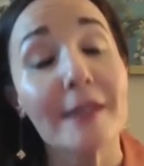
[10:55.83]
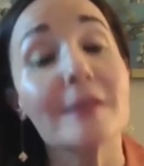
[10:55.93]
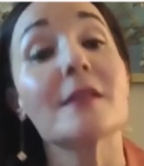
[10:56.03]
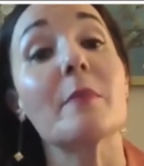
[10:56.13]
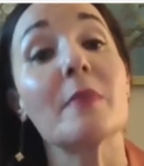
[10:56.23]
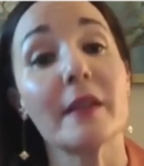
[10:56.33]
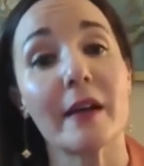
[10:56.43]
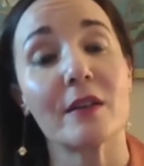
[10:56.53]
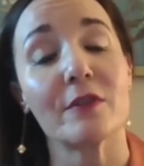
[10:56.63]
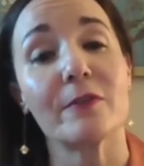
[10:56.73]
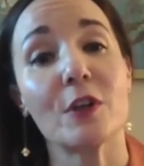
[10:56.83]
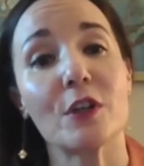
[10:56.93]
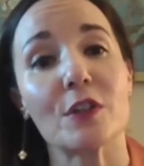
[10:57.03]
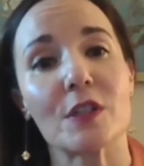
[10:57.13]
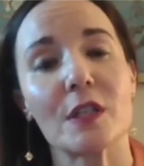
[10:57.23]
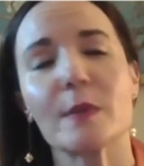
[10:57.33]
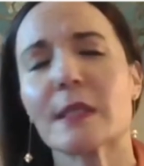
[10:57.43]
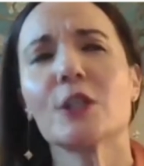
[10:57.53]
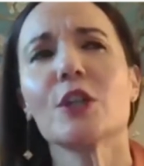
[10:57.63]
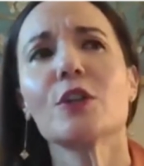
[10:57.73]
something out at first, and he was
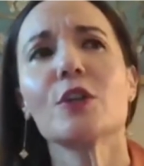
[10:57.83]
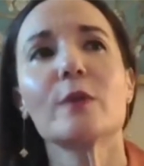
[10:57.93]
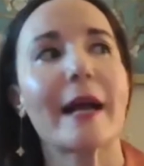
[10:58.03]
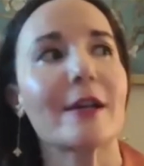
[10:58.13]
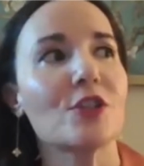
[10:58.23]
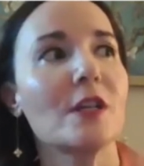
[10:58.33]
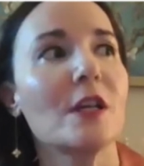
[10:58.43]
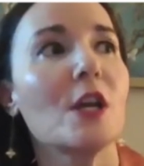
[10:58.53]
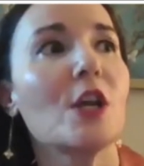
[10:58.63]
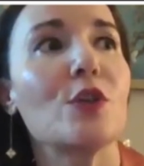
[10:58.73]
like, no, no, actually,